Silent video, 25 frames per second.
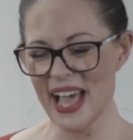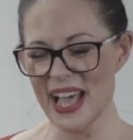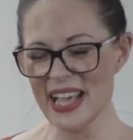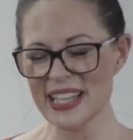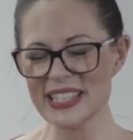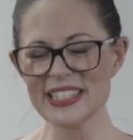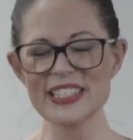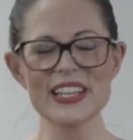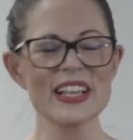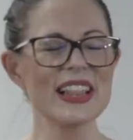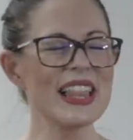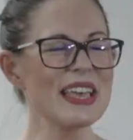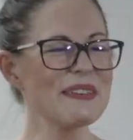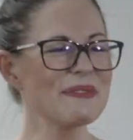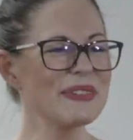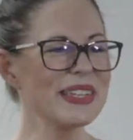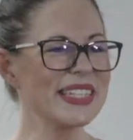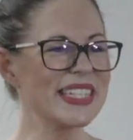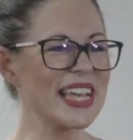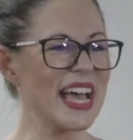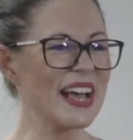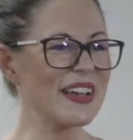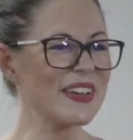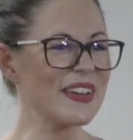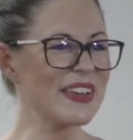So let me
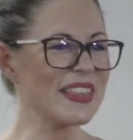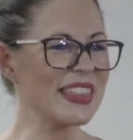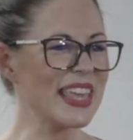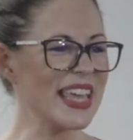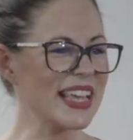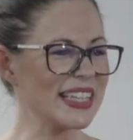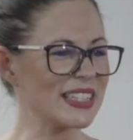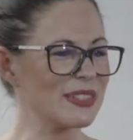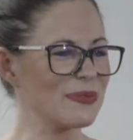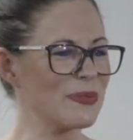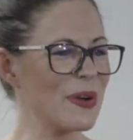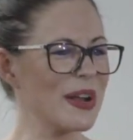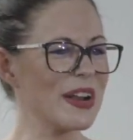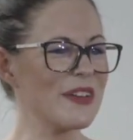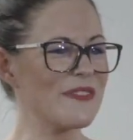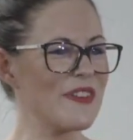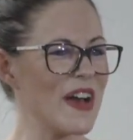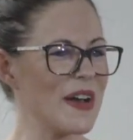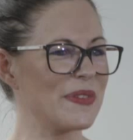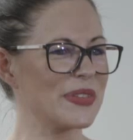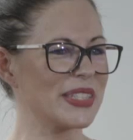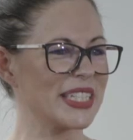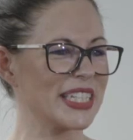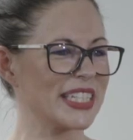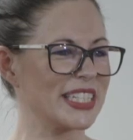tell you this. What if
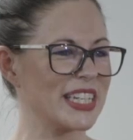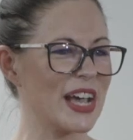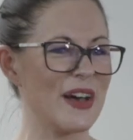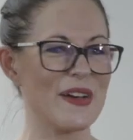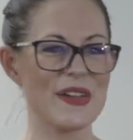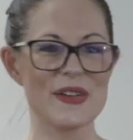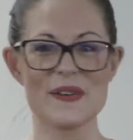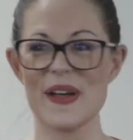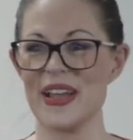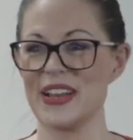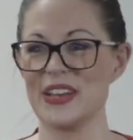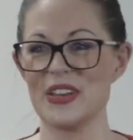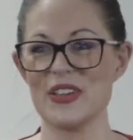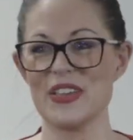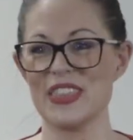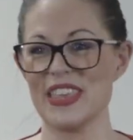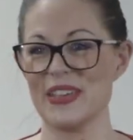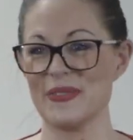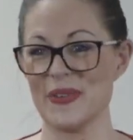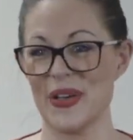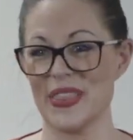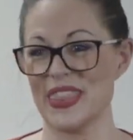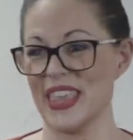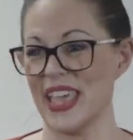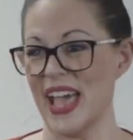I was to tell you I
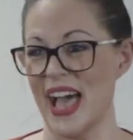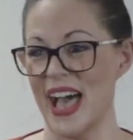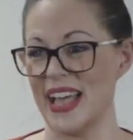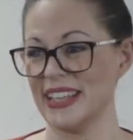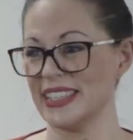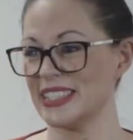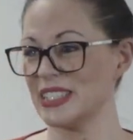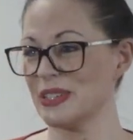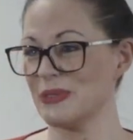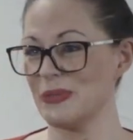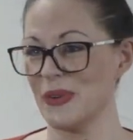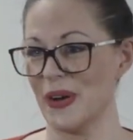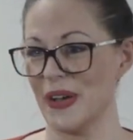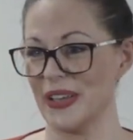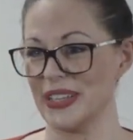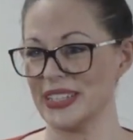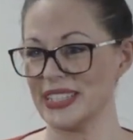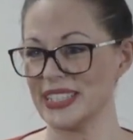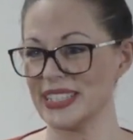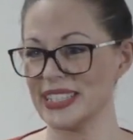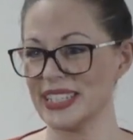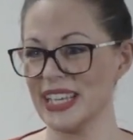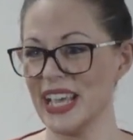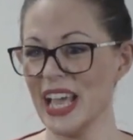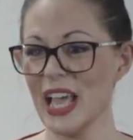knew what the answer
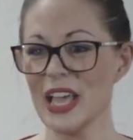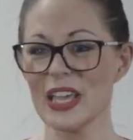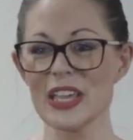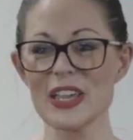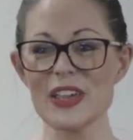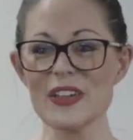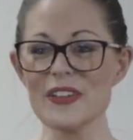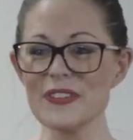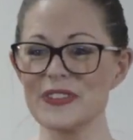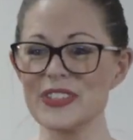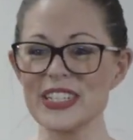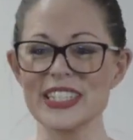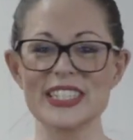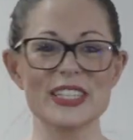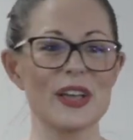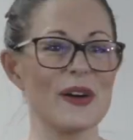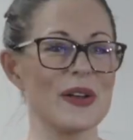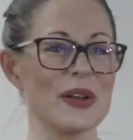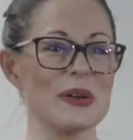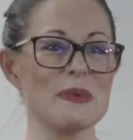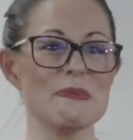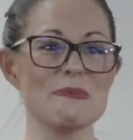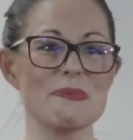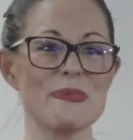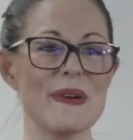was? You've just got
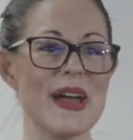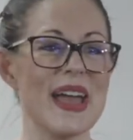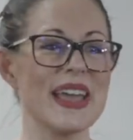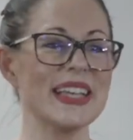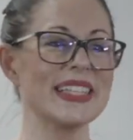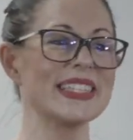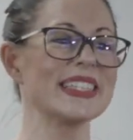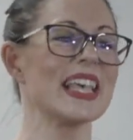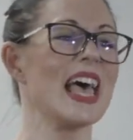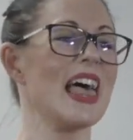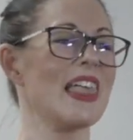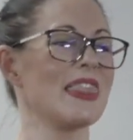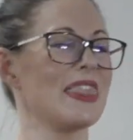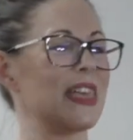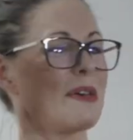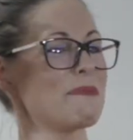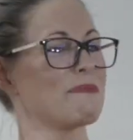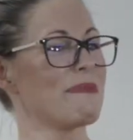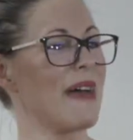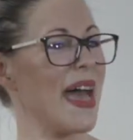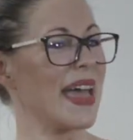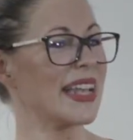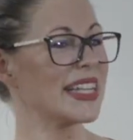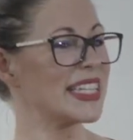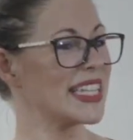to embrace the
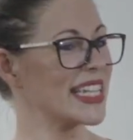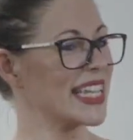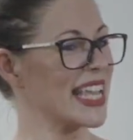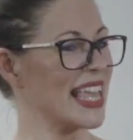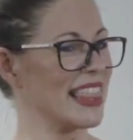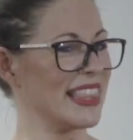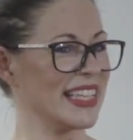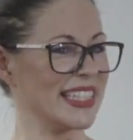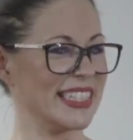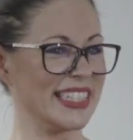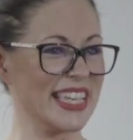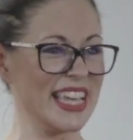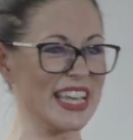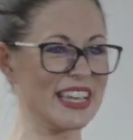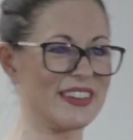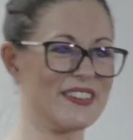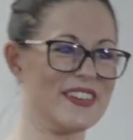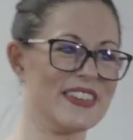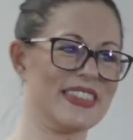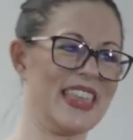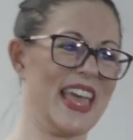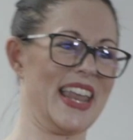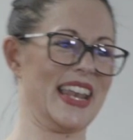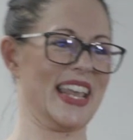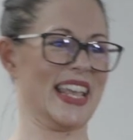magic and the
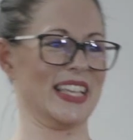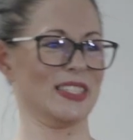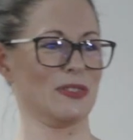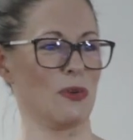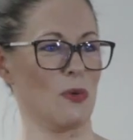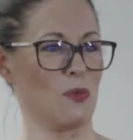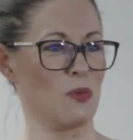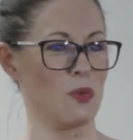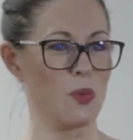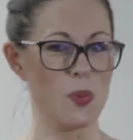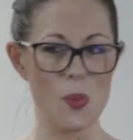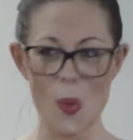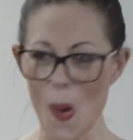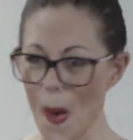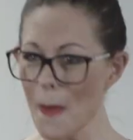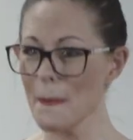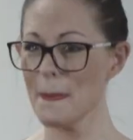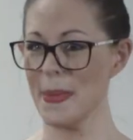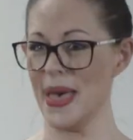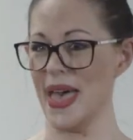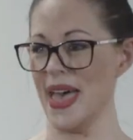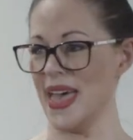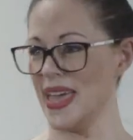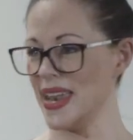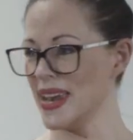secret that is
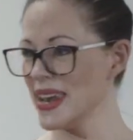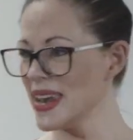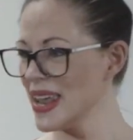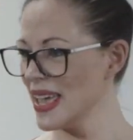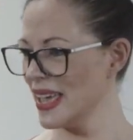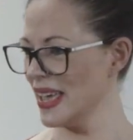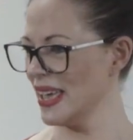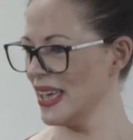woman.